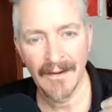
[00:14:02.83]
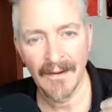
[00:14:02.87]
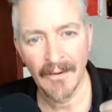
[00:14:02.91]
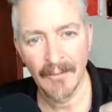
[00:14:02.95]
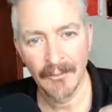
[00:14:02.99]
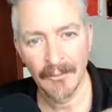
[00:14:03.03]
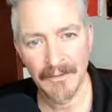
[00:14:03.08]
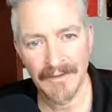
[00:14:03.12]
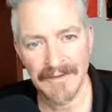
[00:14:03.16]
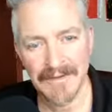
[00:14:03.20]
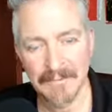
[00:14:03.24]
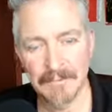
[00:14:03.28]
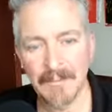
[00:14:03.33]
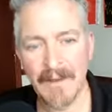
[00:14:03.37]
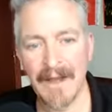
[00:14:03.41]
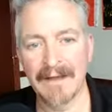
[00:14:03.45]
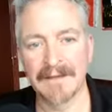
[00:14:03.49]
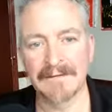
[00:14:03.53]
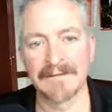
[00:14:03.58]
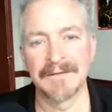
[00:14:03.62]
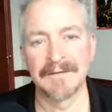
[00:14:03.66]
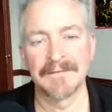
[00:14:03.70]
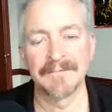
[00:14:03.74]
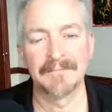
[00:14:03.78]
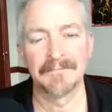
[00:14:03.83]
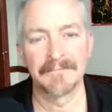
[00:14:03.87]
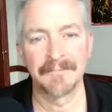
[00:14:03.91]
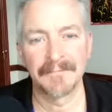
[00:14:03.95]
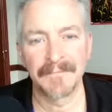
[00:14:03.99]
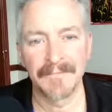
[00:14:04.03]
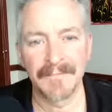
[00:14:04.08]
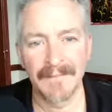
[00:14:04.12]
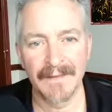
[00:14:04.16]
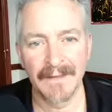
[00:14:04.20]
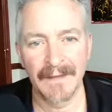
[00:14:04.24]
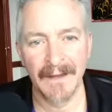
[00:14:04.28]
respect
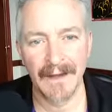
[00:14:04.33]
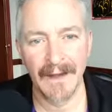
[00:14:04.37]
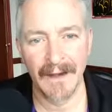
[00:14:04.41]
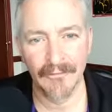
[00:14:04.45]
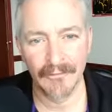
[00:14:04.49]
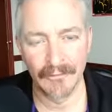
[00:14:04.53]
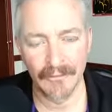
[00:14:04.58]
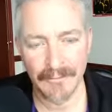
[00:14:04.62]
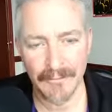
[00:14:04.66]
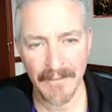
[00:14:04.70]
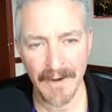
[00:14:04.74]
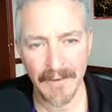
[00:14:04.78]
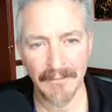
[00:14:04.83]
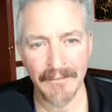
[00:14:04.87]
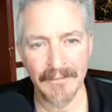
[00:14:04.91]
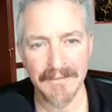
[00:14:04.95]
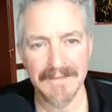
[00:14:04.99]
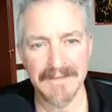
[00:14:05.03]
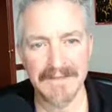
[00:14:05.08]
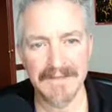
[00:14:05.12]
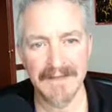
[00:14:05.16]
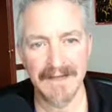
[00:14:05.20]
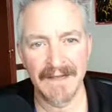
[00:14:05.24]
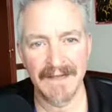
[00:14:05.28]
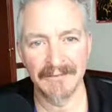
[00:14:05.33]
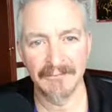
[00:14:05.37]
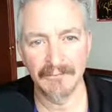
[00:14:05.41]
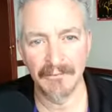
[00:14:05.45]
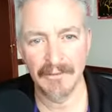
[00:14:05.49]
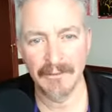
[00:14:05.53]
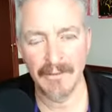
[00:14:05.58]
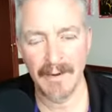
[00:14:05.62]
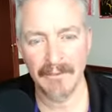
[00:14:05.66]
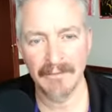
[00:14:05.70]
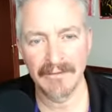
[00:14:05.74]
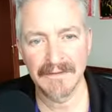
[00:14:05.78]
of Remembrance Day and
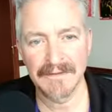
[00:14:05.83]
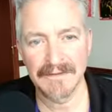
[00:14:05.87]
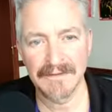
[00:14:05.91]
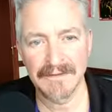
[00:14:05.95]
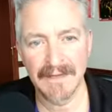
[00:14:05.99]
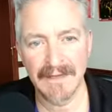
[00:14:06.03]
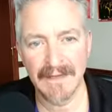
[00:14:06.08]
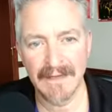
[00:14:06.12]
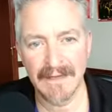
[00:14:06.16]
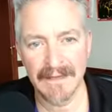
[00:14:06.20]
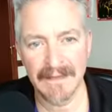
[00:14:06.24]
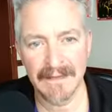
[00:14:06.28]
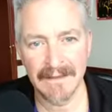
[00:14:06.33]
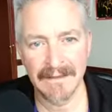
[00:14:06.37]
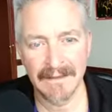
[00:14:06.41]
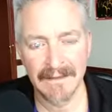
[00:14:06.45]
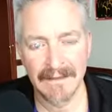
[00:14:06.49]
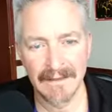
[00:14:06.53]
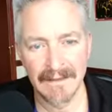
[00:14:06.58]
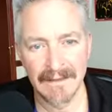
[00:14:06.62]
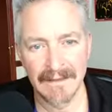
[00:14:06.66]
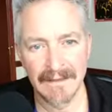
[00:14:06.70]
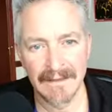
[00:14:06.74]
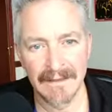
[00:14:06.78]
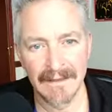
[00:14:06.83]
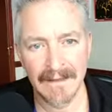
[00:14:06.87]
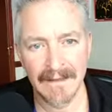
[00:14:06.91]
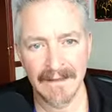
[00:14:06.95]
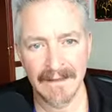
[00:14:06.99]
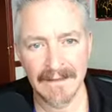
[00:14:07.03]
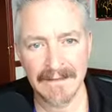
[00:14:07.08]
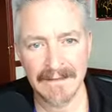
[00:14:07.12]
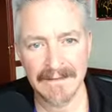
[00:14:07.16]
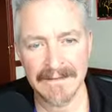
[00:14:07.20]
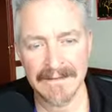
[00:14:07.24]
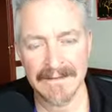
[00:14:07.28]
Remembrance Day
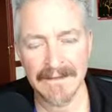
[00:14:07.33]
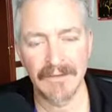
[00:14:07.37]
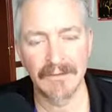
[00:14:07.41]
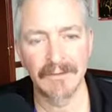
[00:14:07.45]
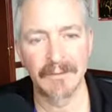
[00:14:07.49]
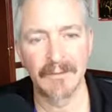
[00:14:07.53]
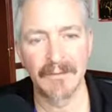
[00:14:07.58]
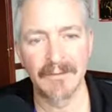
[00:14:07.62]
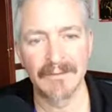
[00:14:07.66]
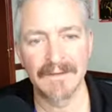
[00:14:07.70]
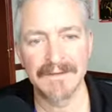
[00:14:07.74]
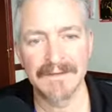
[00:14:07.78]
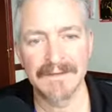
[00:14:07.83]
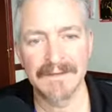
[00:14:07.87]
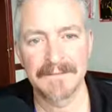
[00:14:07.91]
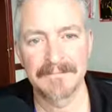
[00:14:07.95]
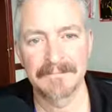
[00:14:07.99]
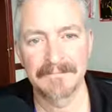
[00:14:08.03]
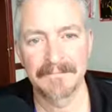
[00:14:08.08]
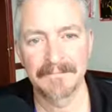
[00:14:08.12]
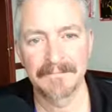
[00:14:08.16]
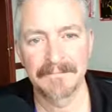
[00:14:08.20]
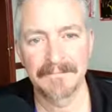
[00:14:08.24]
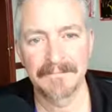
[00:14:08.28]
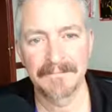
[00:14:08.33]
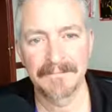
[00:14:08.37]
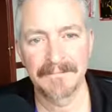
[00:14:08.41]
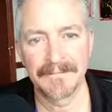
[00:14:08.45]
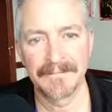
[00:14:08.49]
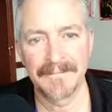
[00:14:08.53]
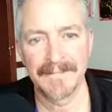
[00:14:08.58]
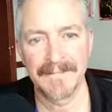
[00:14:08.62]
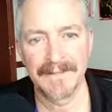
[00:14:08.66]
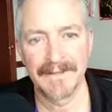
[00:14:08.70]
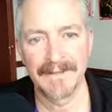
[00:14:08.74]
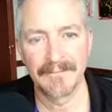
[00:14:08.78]
ceremonies,
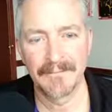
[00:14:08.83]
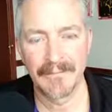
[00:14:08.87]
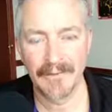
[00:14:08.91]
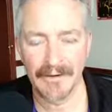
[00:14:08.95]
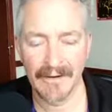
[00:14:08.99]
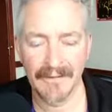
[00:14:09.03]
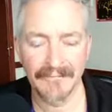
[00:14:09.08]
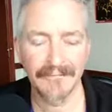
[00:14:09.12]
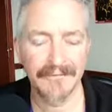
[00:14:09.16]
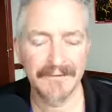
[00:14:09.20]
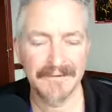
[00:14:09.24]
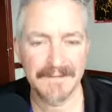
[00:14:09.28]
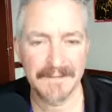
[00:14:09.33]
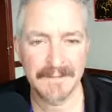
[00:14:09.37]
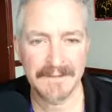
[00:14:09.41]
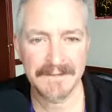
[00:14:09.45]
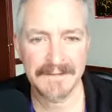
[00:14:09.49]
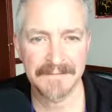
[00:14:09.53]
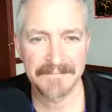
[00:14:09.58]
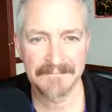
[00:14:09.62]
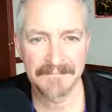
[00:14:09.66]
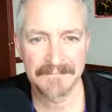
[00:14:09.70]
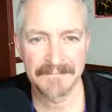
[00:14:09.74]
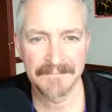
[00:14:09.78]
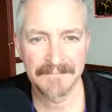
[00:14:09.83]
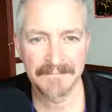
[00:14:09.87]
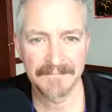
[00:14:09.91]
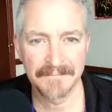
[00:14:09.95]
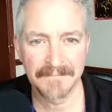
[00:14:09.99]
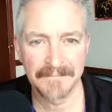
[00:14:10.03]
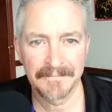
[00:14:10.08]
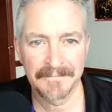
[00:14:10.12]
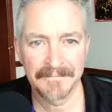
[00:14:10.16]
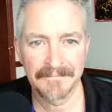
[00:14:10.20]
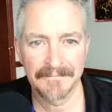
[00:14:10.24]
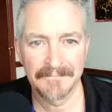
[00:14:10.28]
put off Christmas.
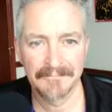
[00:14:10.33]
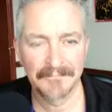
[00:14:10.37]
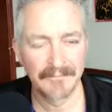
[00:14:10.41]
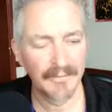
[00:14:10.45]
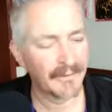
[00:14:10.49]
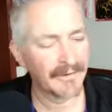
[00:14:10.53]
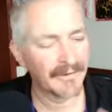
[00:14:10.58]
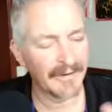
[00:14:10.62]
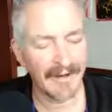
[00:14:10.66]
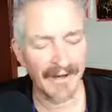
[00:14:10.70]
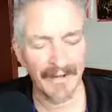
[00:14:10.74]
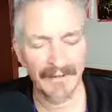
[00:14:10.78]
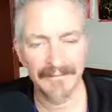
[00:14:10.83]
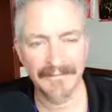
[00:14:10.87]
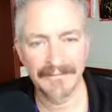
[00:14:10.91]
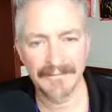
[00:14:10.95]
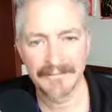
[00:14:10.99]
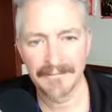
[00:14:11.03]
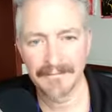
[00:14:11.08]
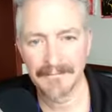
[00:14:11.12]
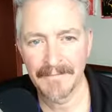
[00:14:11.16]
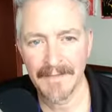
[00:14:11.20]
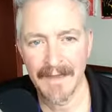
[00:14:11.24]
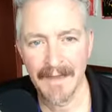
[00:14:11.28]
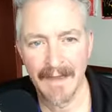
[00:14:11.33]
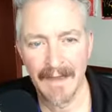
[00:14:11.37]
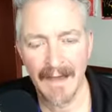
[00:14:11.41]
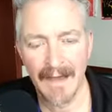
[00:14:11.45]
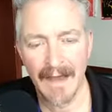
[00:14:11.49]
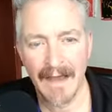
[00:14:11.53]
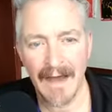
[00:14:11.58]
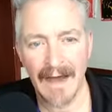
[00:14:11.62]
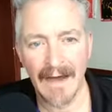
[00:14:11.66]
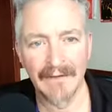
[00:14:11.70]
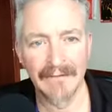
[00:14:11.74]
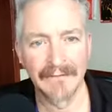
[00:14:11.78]
Put it off.
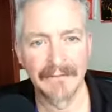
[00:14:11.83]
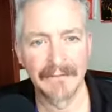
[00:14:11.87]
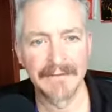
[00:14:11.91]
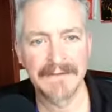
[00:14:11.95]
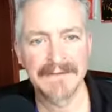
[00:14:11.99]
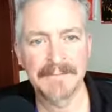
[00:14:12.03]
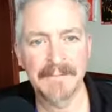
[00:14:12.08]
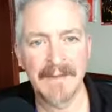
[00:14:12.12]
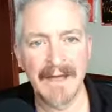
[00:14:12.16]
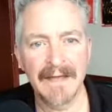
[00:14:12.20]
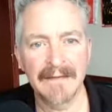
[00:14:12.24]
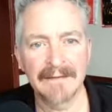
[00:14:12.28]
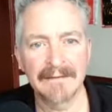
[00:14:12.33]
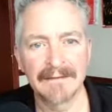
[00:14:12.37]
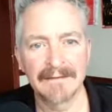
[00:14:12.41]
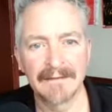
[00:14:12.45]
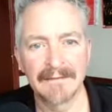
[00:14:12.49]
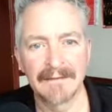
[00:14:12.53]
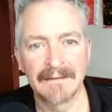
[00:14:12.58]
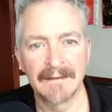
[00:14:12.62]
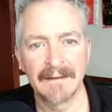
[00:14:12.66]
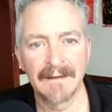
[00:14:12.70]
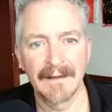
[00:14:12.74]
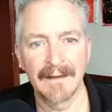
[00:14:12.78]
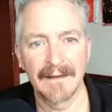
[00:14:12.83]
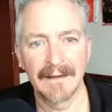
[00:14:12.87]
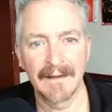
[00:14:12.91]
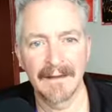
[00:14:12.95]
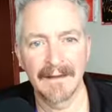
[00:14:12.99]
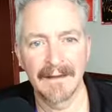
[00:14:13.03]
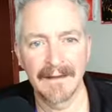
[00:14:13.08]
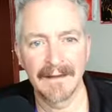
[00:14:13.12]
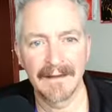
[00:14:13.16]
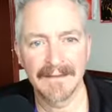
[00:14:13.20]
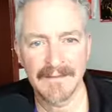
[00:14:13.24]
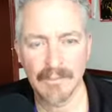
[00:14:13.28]
Out of respect,
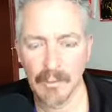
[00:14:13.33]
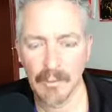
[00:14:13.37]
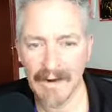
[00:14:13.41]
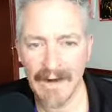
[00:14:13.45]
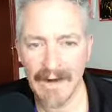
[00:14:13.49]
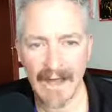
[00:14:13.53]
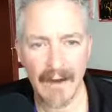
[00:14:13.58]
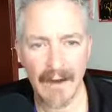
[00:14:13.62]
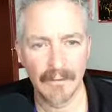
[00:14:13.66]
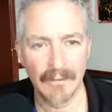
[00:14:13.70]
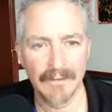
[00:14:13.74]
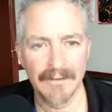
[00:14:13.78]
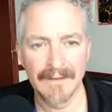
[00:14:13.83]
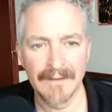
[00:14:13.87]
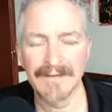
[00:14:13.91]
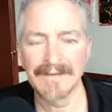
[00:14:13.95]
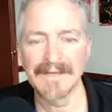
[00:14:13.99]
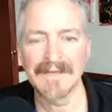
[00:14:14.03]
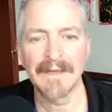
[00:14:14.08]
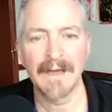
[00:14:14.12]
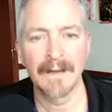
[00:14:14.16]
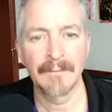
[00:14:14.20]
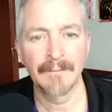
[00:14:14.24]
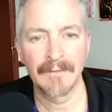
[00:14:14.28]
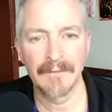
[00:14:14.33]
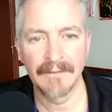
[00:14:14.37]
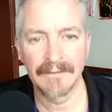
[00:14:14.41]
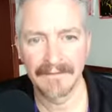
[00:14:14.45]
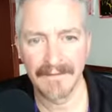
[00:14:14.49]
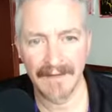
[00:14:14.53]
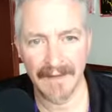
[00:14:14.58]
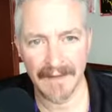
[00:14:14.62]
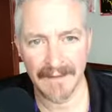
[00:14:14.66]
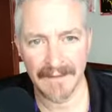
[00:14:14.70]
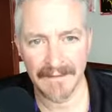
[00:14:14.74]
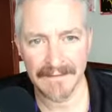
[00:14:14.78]
it's 1 hour, it's a couple of
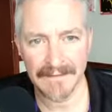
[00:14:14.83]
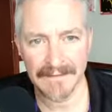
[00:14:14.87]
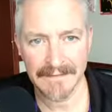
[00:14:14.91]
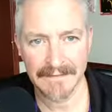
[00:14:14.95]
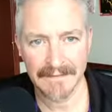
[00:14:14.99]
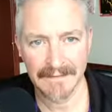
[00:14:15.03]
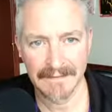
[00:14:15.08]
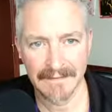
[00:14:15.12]
days.